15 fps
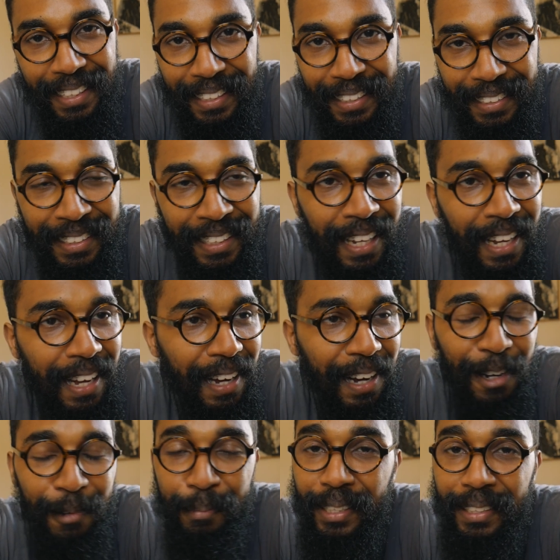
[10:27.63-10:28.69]
kid.
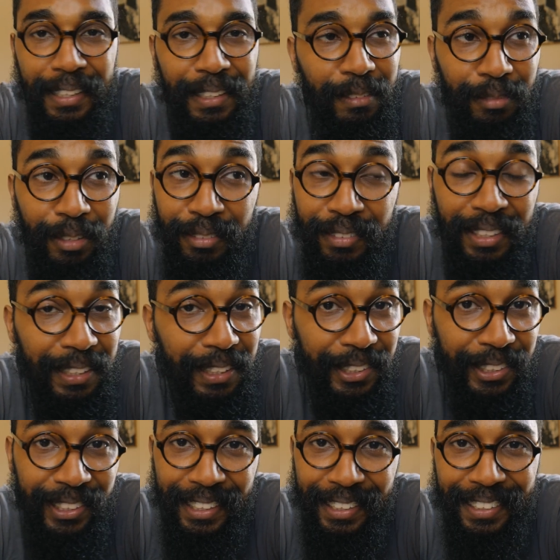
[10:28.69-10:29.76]
I've been like 15
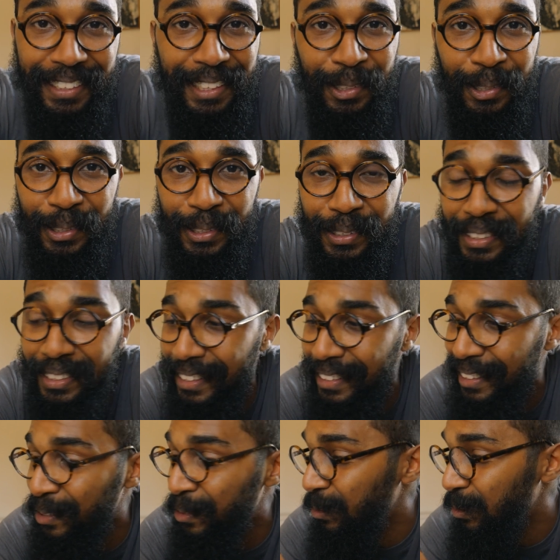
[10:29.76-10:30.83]
years since I know
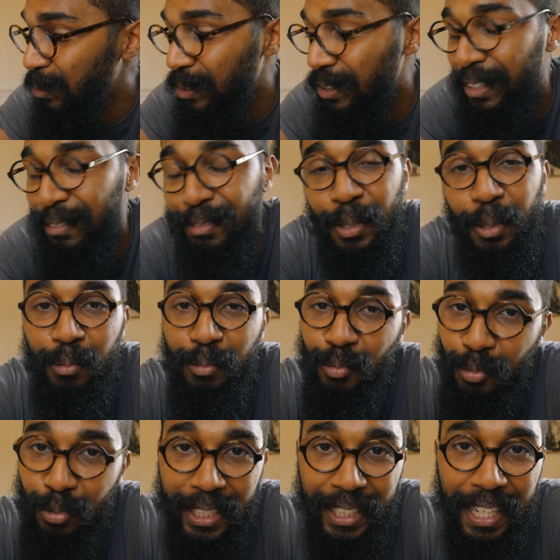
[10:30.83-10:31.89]
Joseph, so
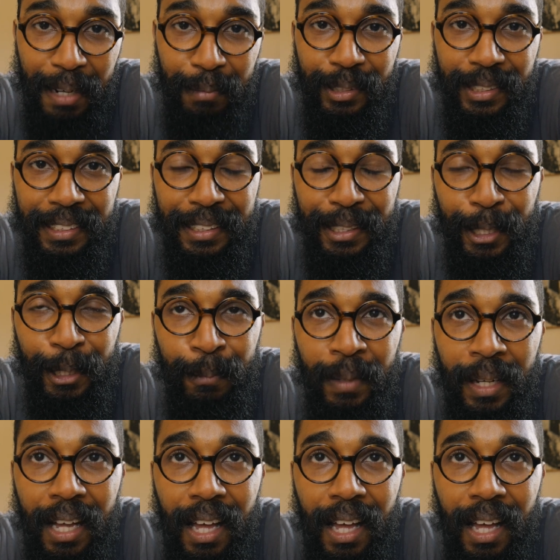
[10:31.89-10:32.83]
really happy to see him.